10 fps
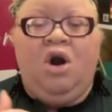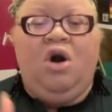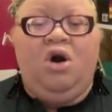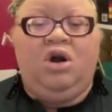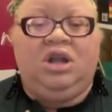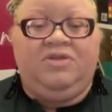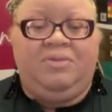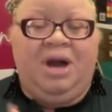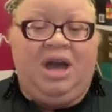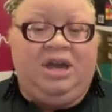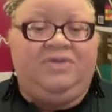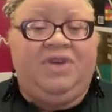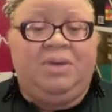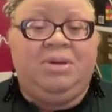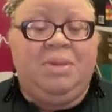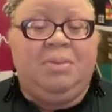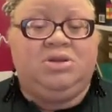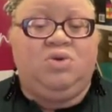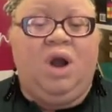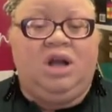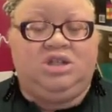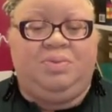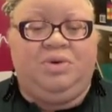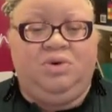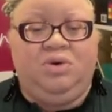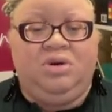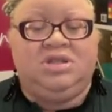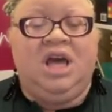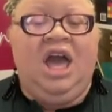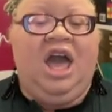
all of my family members who are entrepreneurs